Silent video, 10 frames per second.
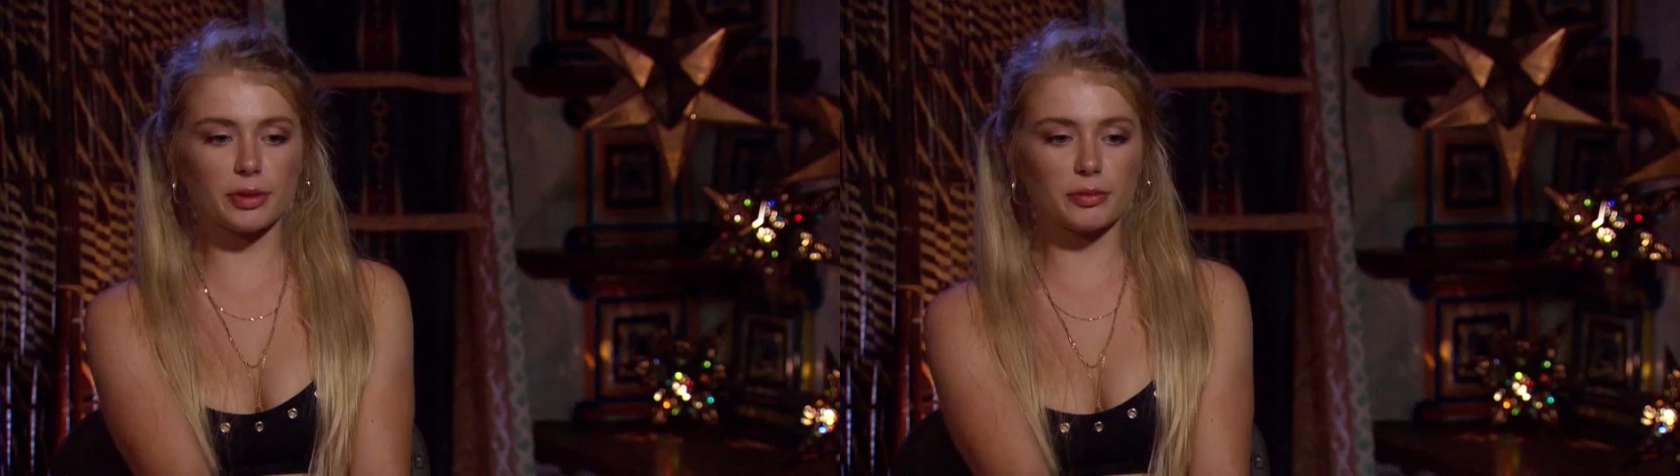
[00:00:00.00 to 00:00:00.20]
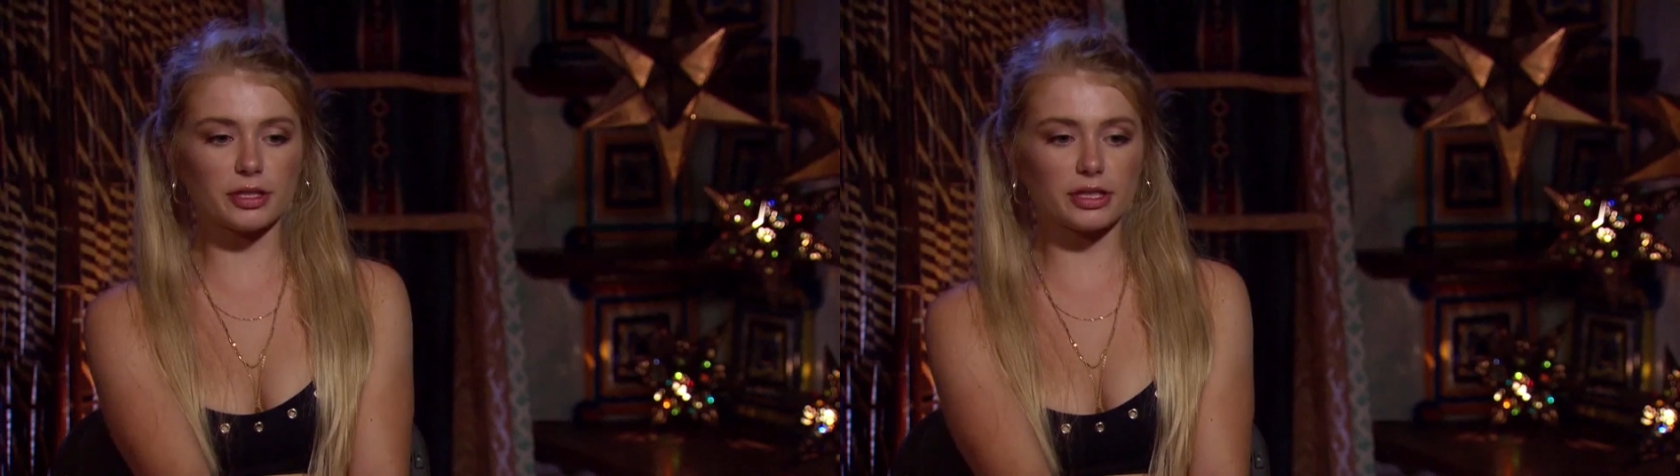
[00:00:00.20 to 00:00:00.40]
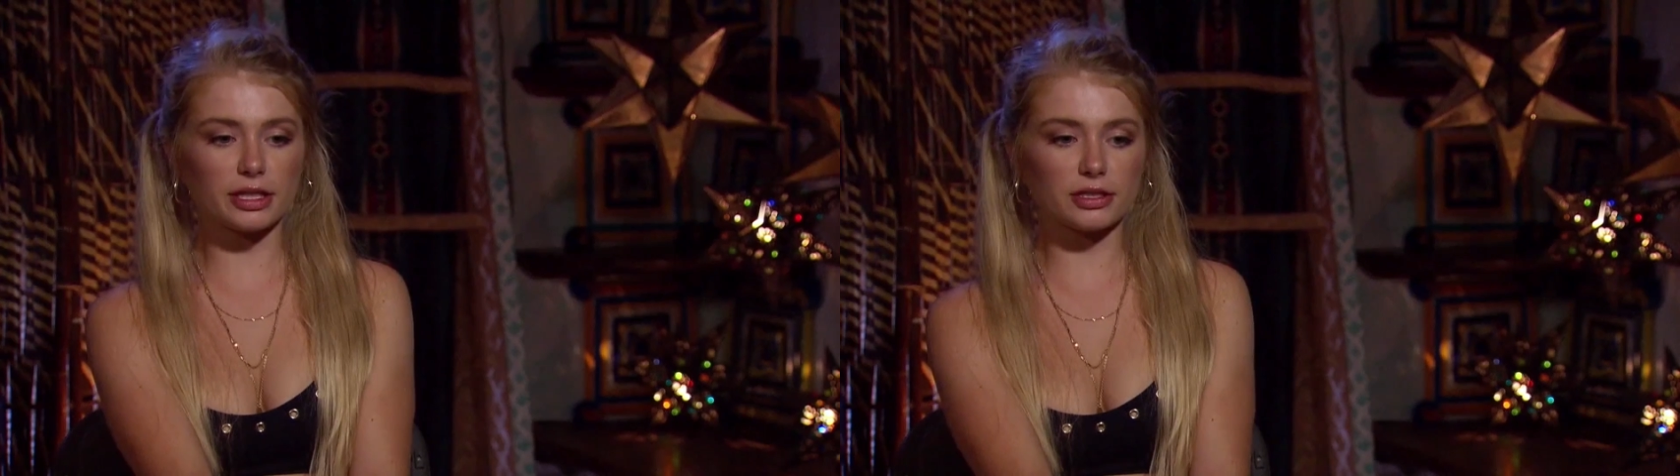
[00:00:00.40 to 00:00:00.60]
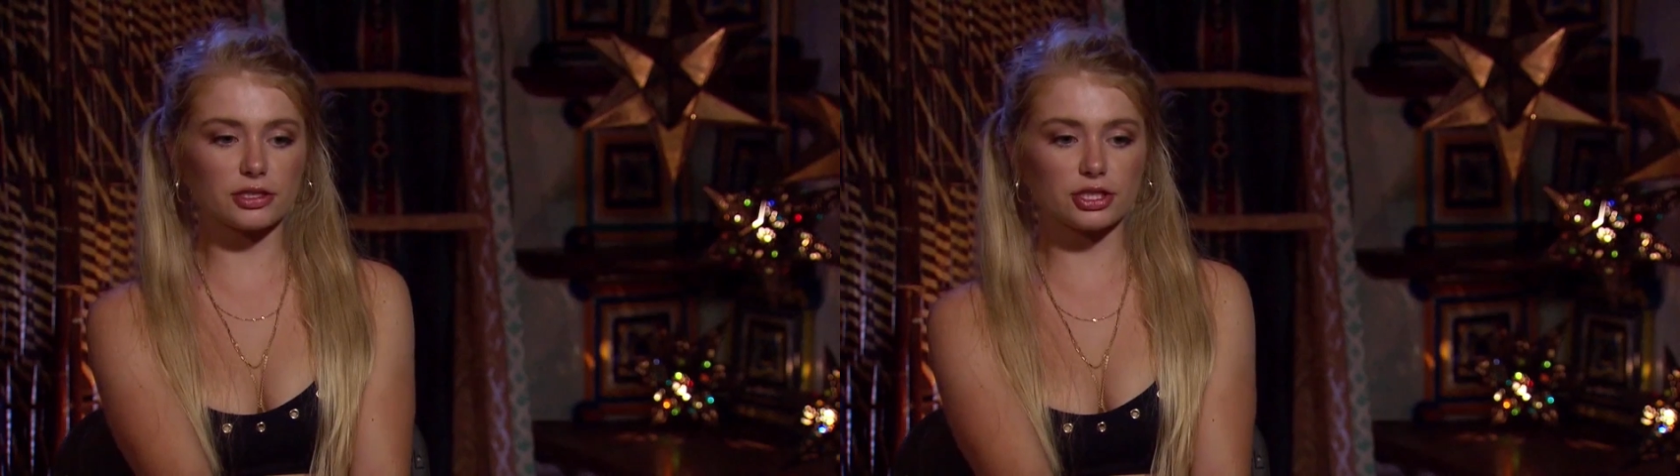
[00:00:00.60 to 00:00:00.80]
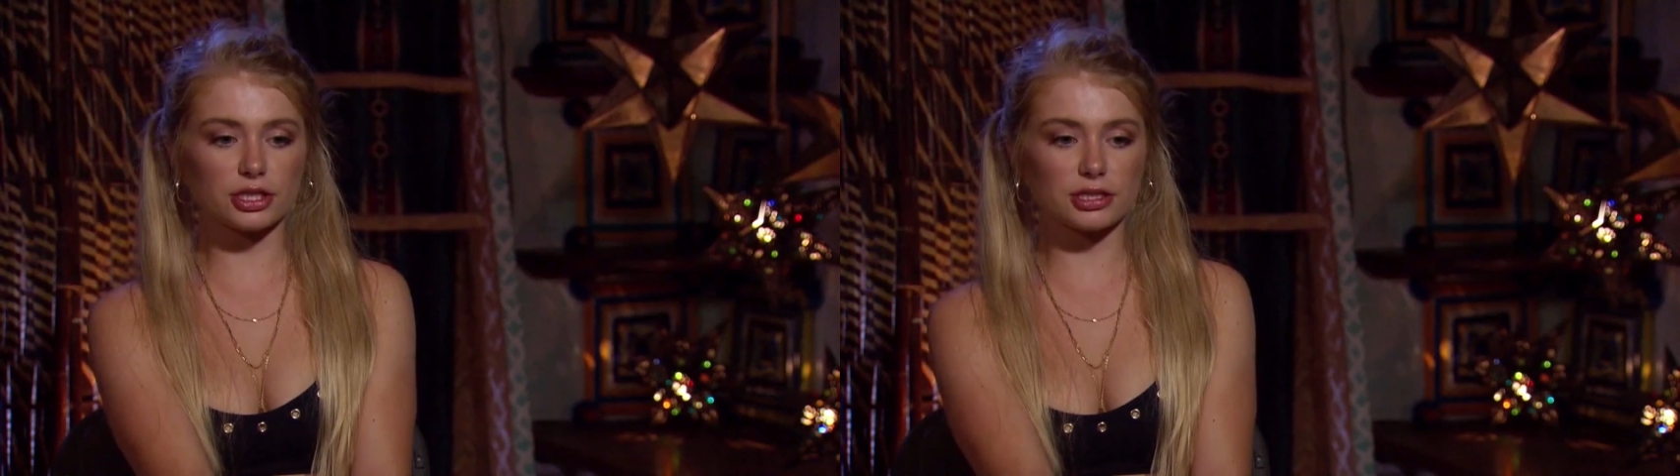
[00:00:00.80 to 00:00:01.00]
maybe like
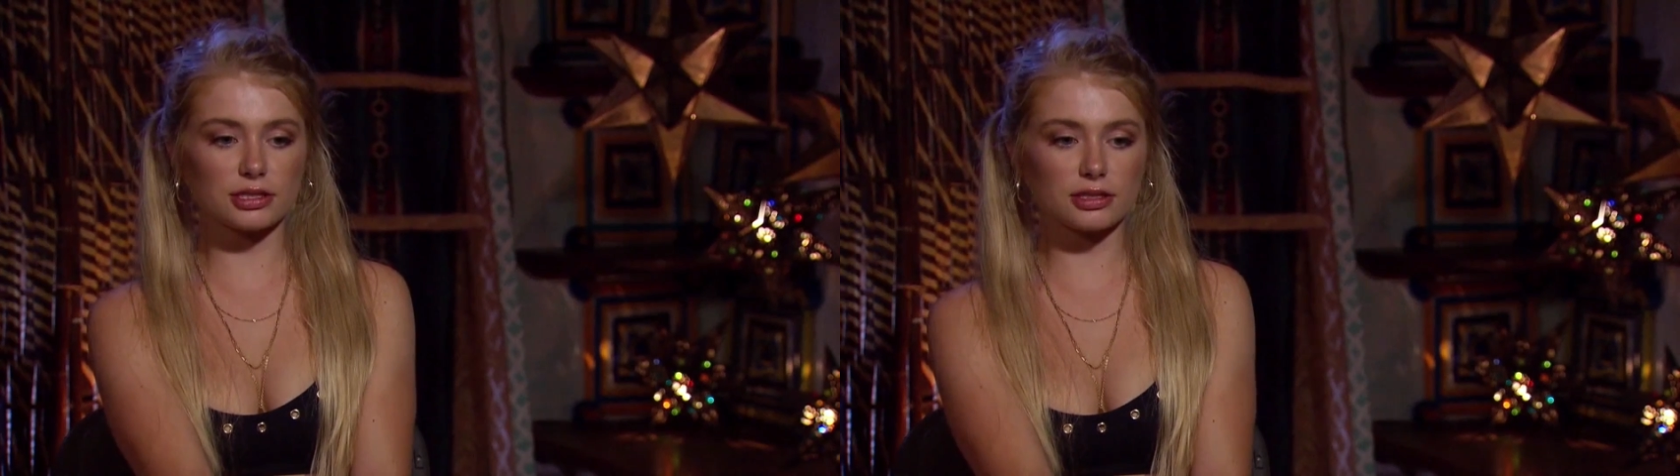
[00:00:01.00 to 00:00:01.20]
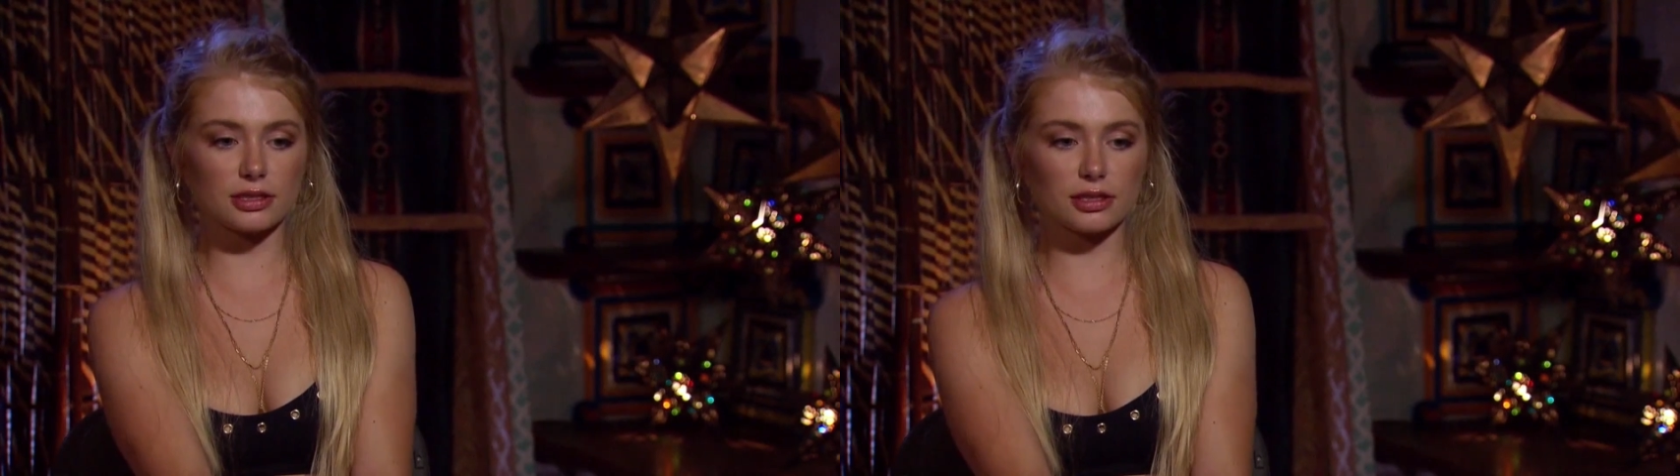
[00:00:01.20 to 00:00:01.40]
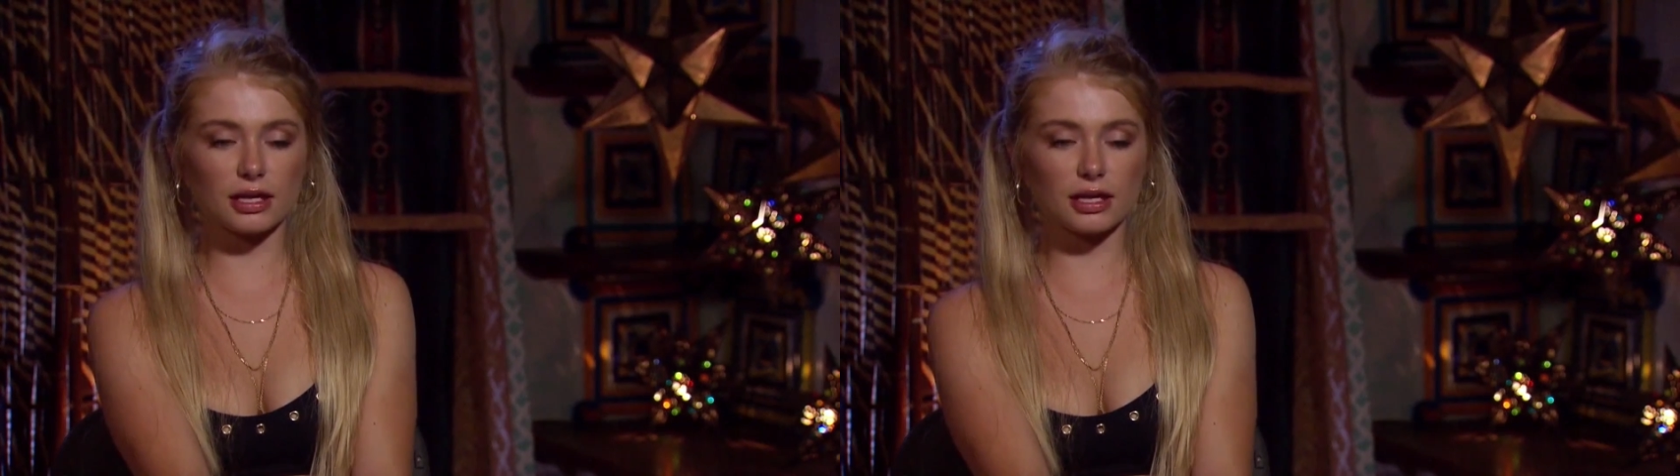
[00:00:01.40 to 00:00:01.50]
she's